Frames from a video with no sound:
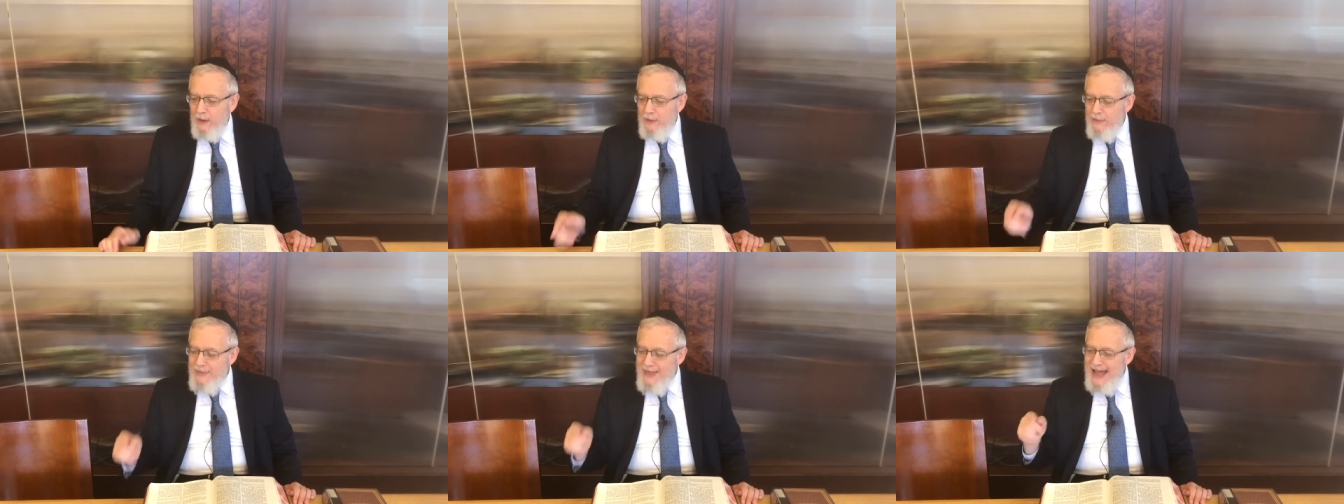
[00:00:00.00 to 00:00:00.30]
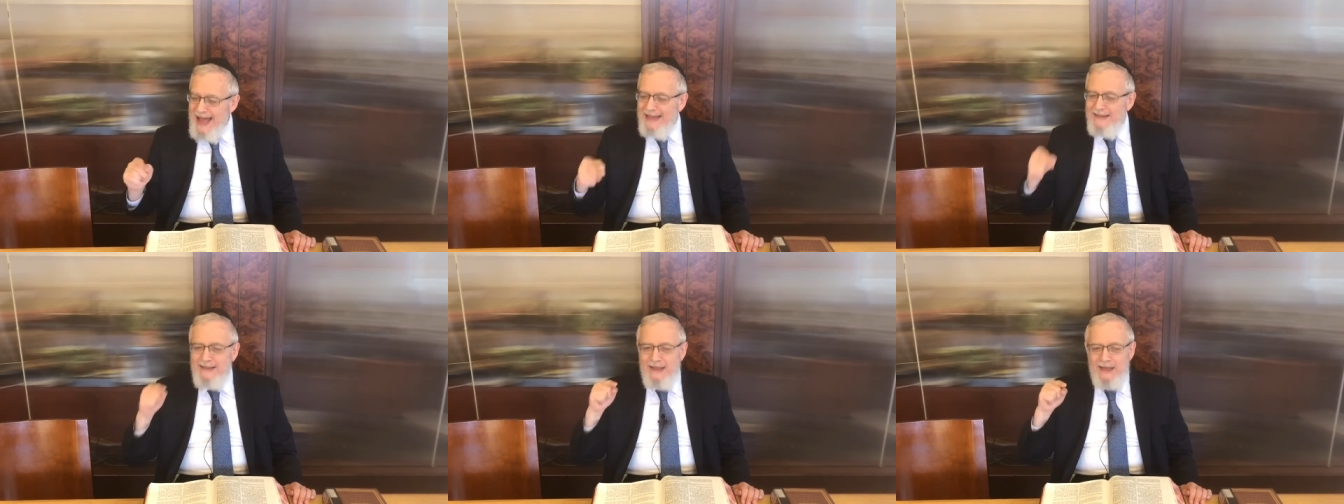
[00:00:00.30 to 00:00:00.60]

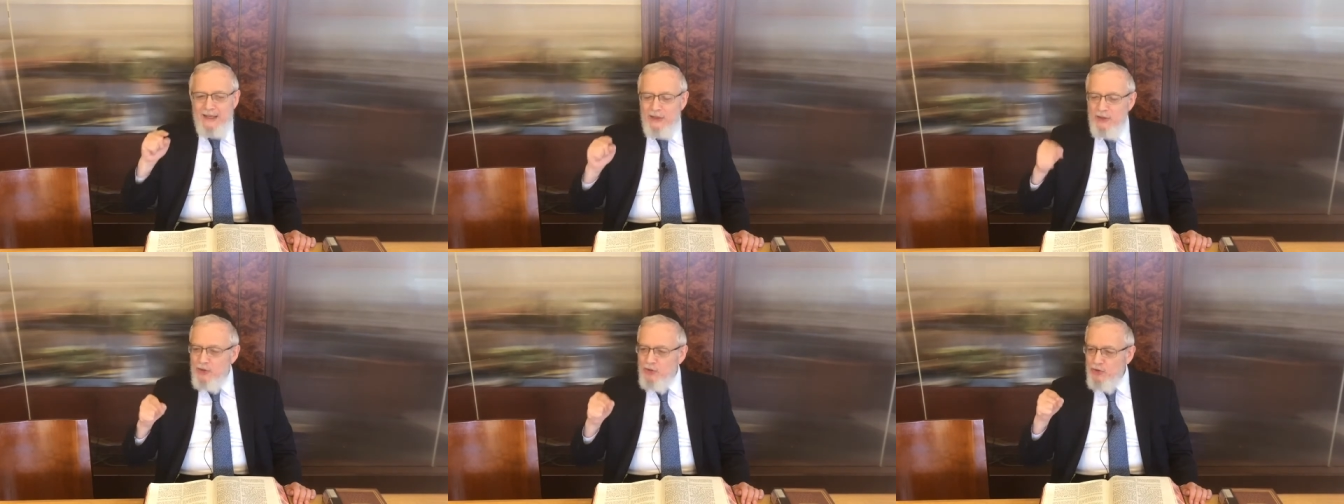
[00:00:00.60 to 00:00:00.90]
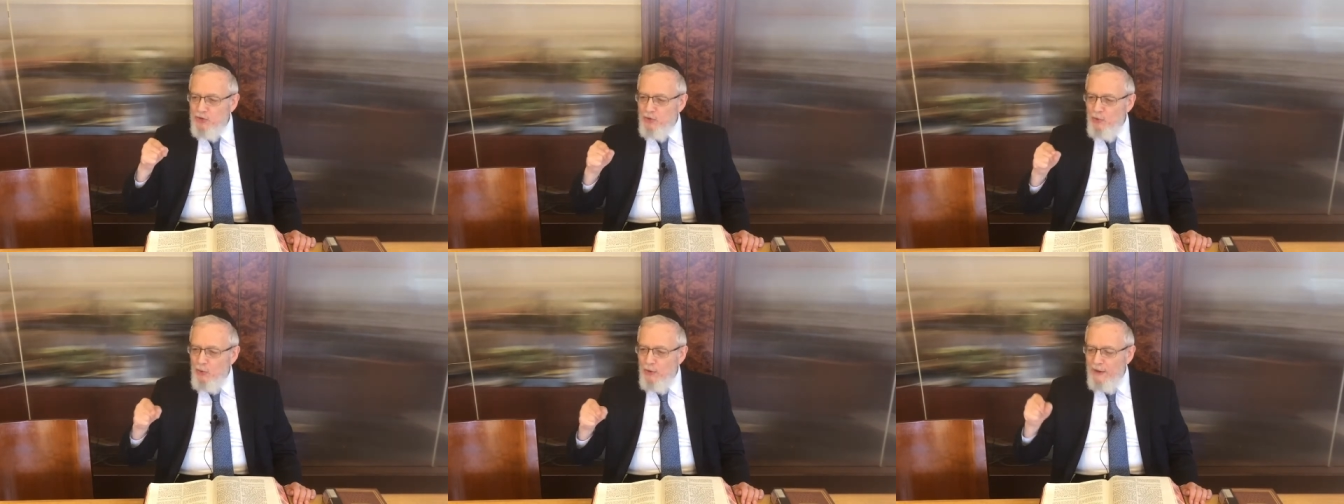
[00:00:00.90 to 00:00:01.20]
That that he
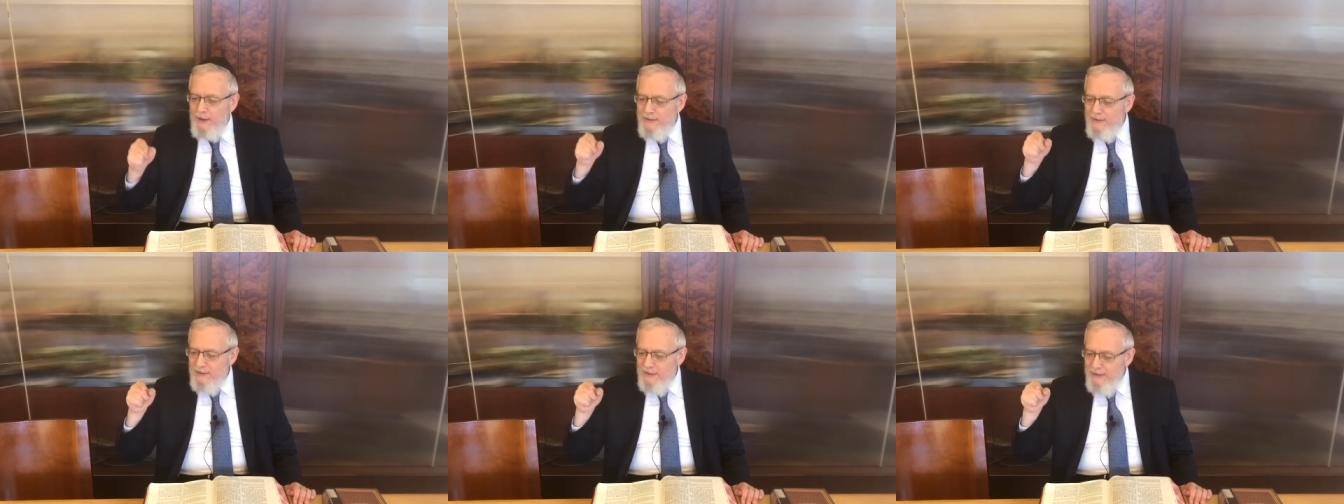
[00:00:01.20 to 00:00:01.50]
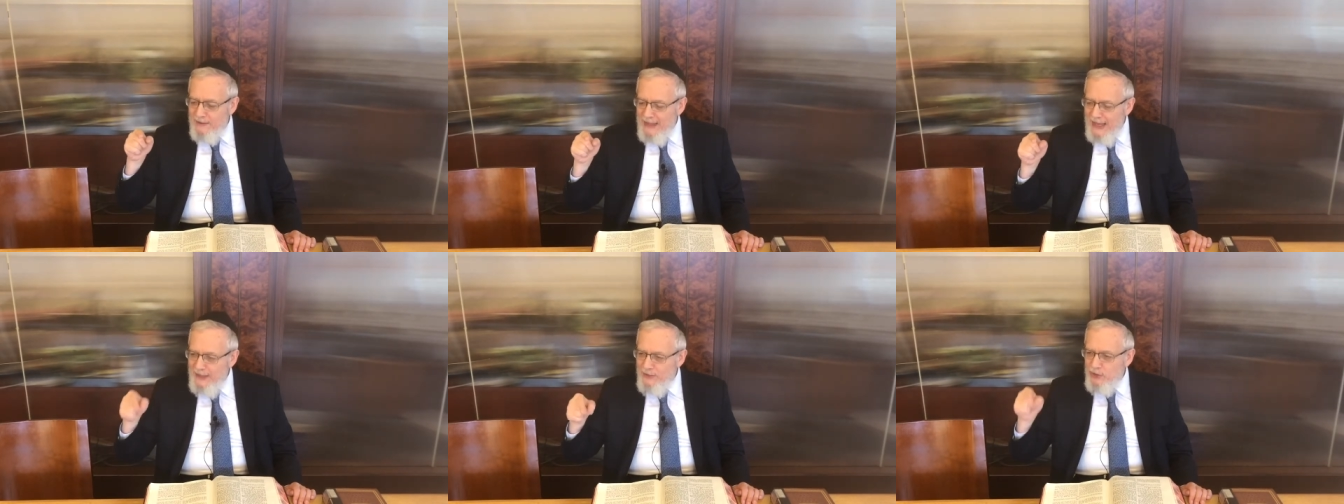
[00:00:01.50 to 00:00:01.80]
destroyed the
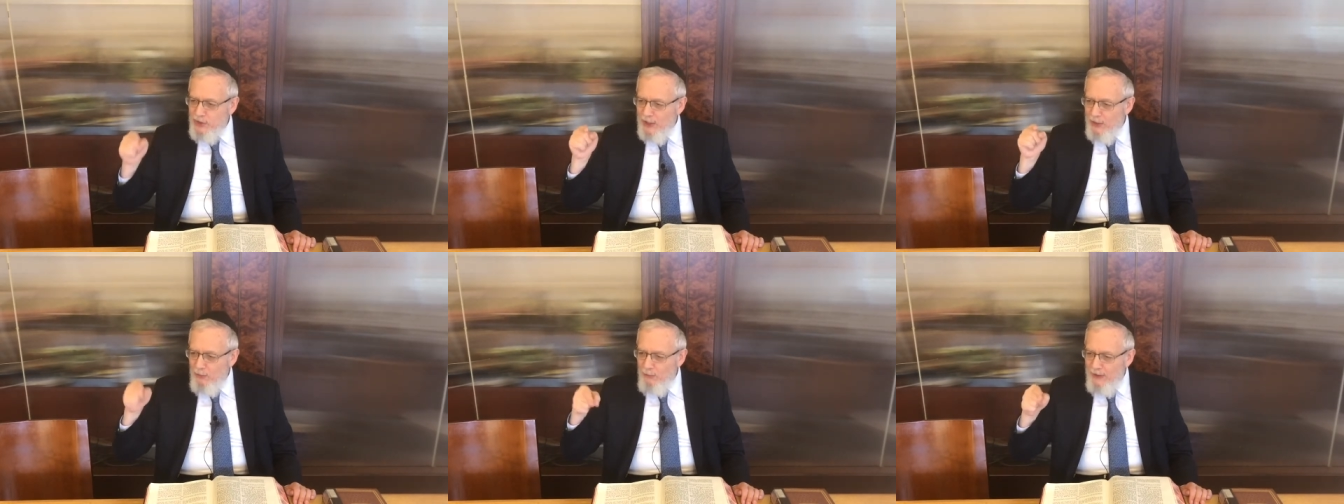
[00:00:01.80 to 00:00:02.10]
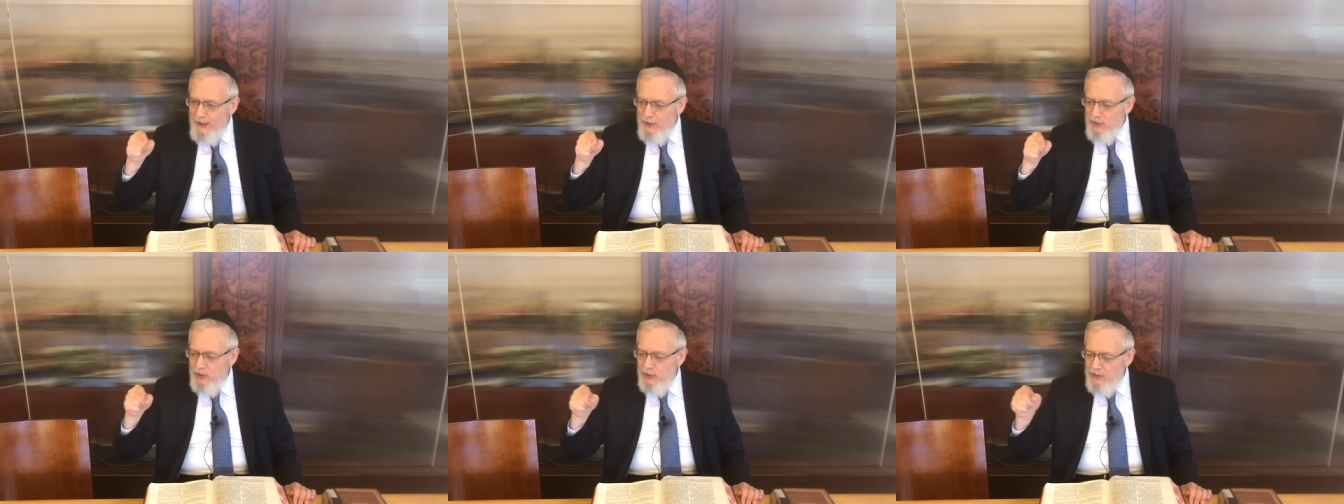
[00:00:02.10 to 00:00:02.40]
10
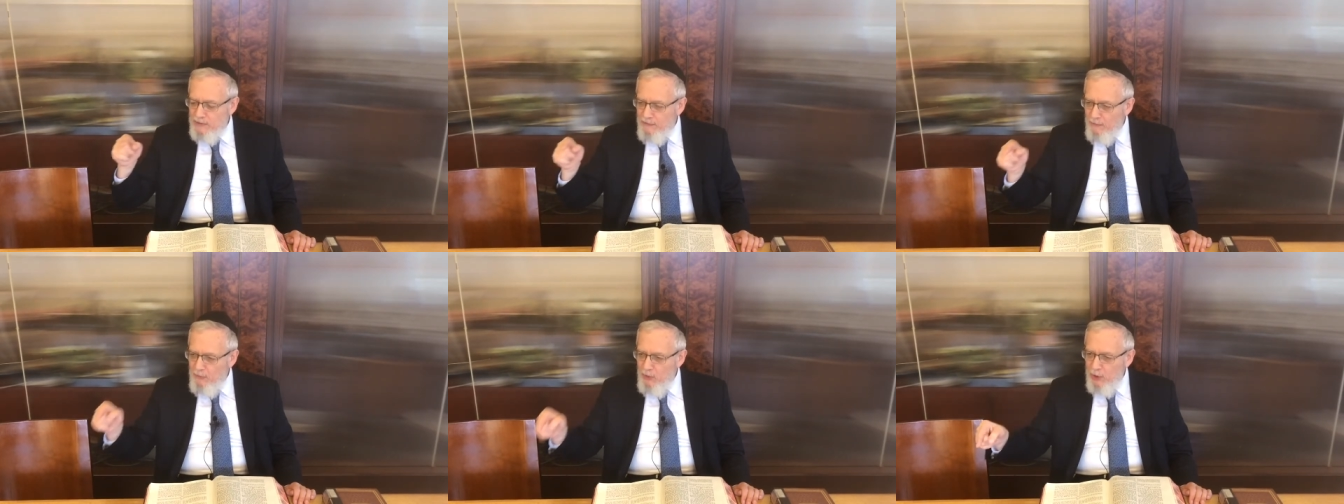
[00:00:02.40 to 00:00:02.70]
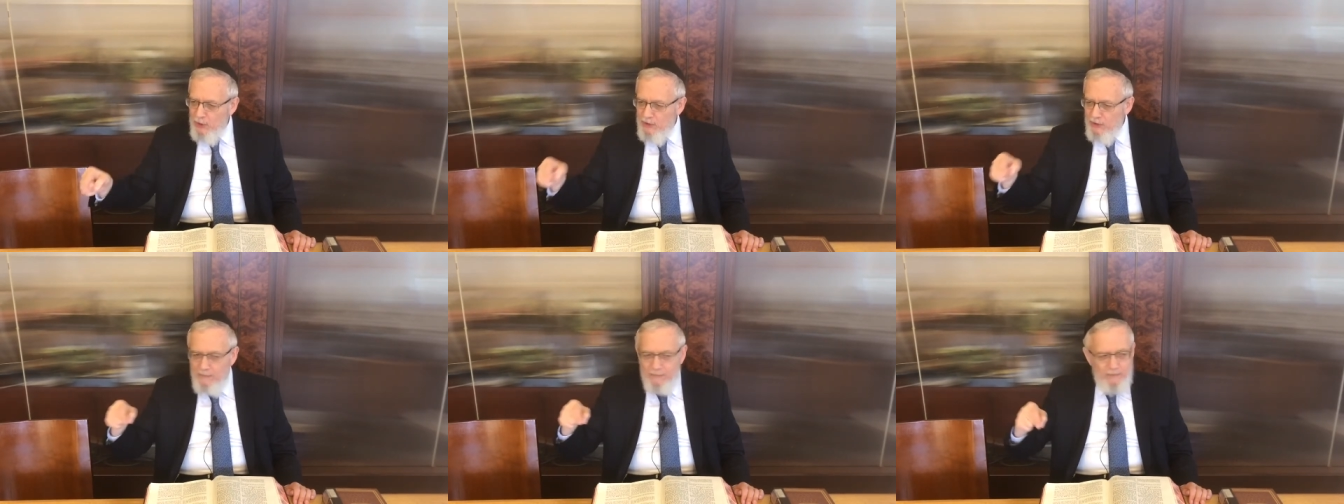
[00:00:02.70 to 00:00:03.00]
generations from
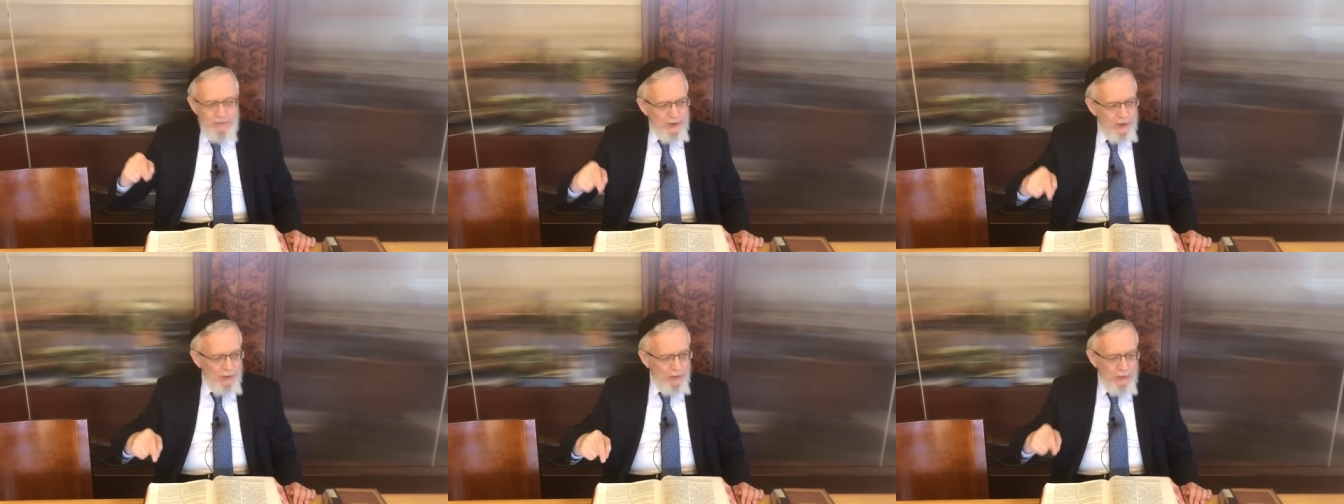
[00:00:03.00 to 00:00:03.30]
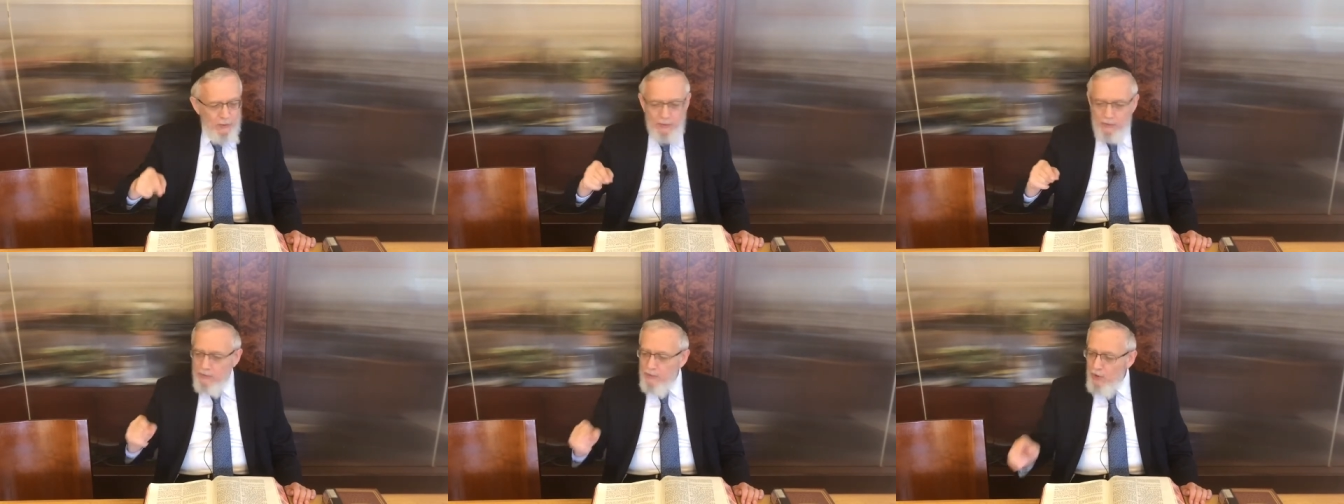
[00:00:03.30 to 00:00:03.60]
Adam
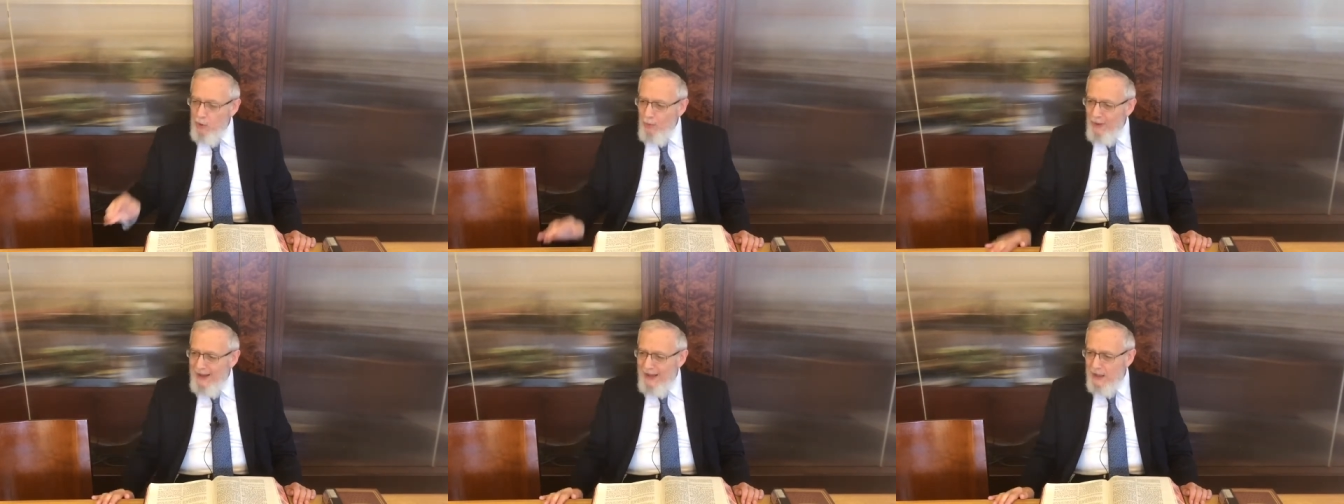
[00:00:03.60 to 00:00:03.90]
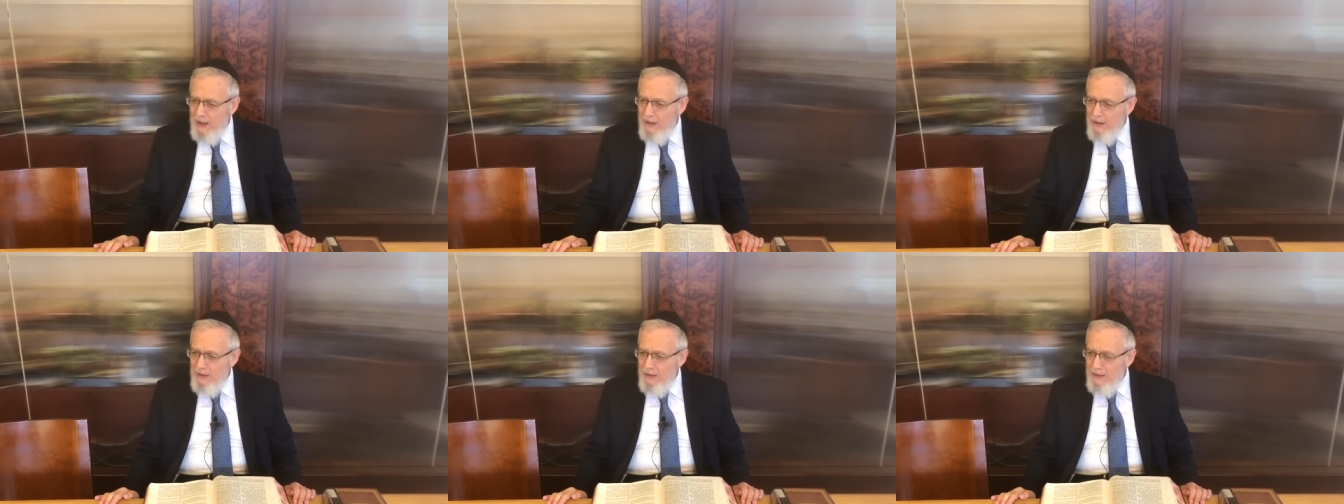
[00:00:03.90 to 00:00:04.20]
to
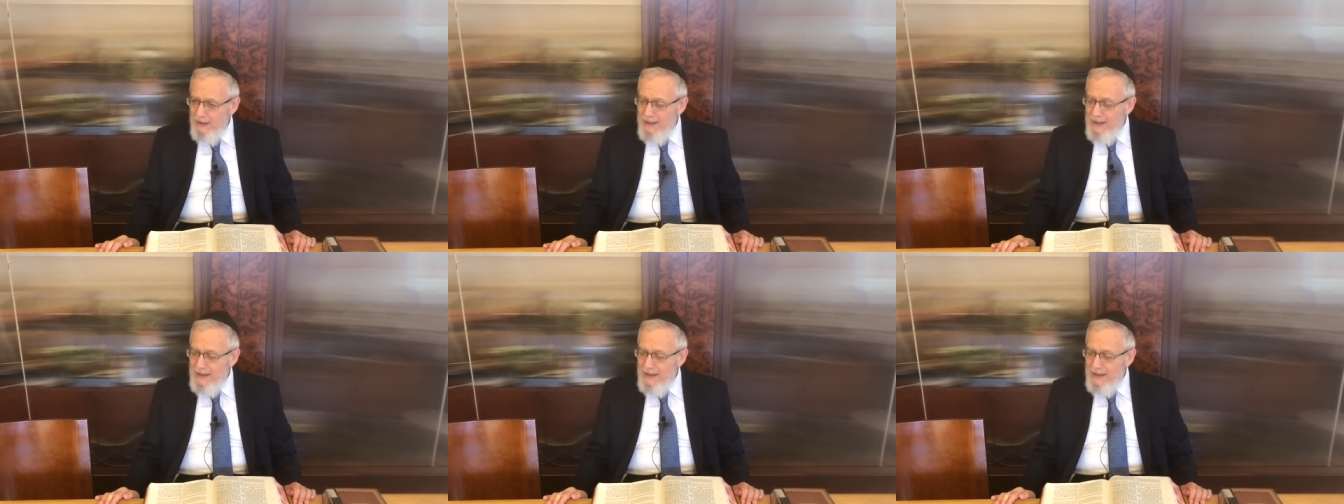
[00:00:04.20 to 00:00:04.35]
Noach